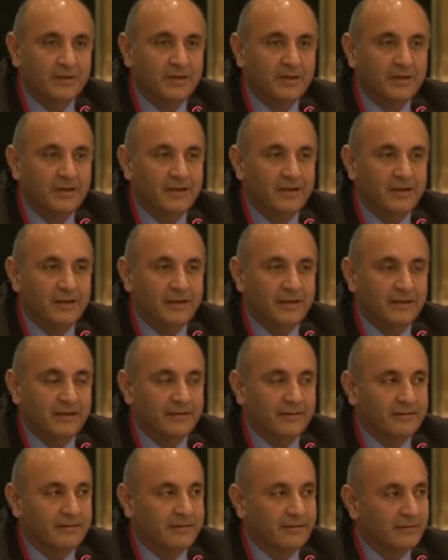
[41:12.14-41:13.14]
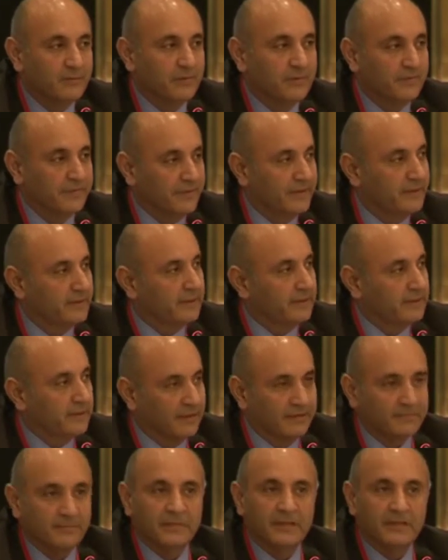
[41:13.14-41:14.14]
And we feel that the
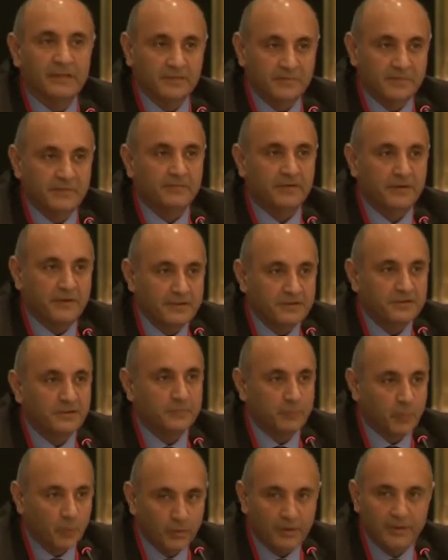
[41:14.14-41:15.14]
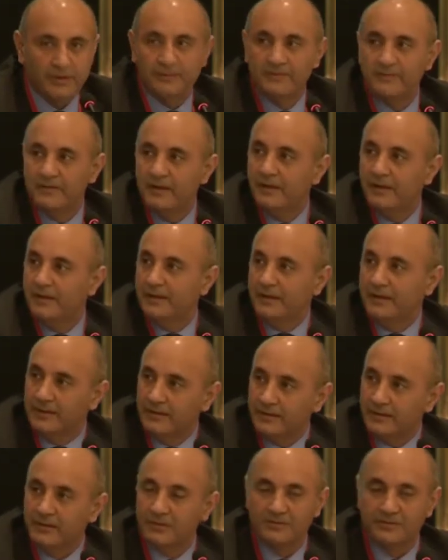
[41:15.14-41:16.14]
government has been very supportive in
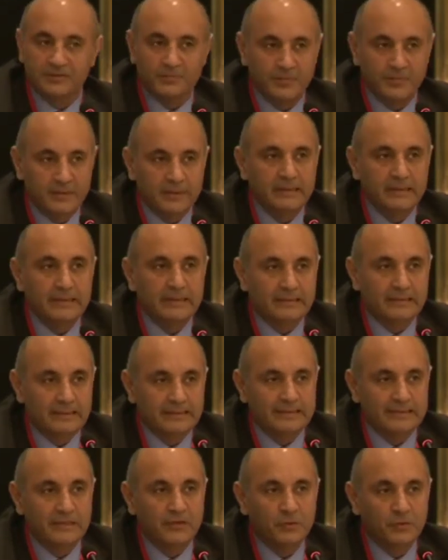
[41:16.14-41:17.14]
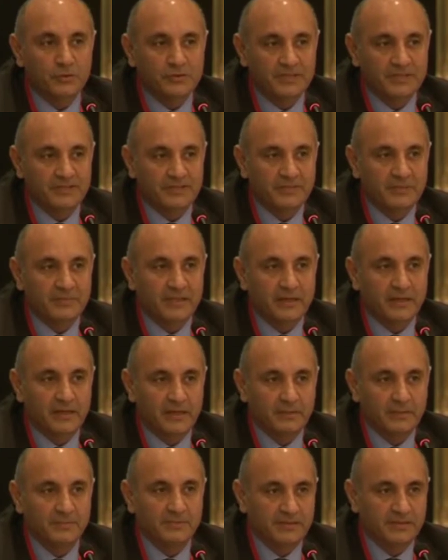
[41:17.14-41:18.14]
terms of building this ecosystem that
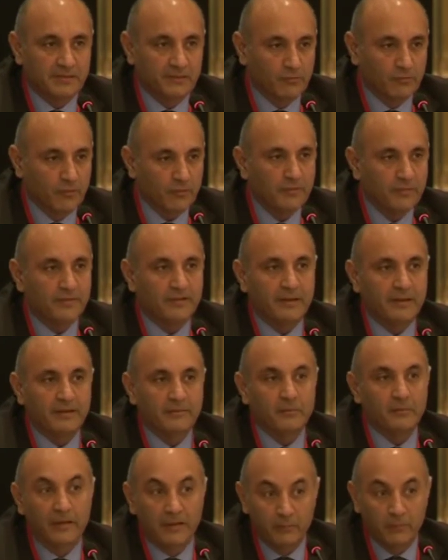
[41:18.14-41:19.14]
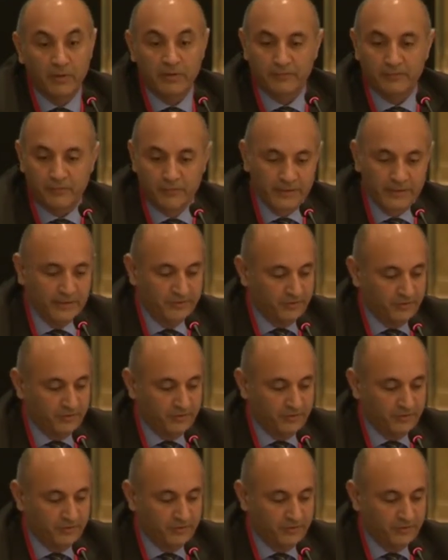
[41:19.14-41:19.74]
helps the growth and wealth creation.